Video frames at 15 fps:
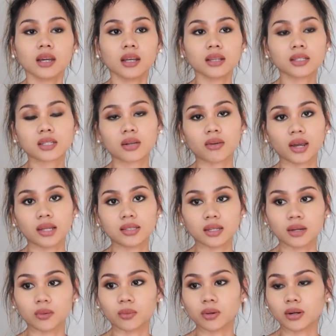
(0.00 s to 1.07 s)
And it's
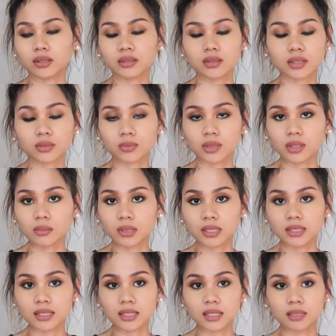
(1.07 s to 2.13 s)
crazy at work, just really
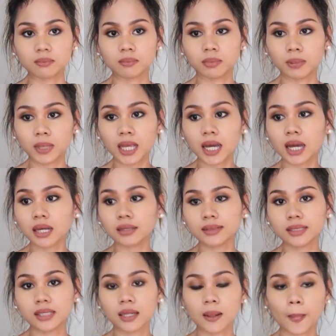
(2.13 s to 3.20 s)
busy. Plus,